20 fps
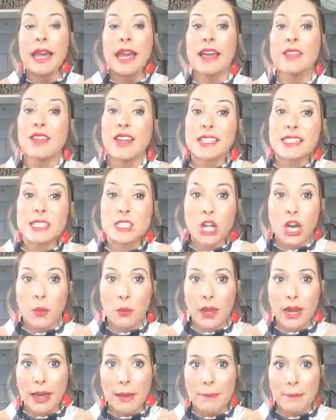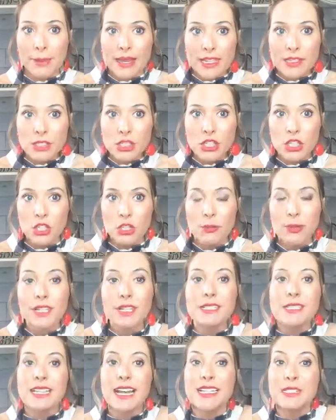and that's not what I meant to do,
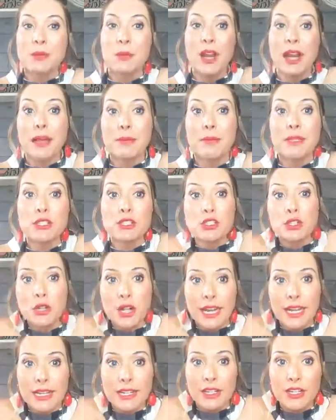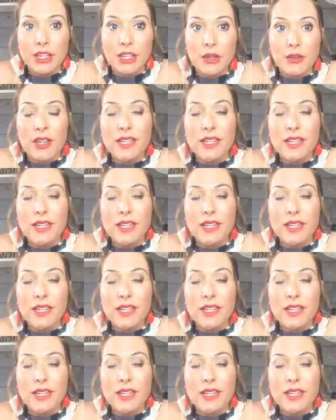because that's what I've been trained to do.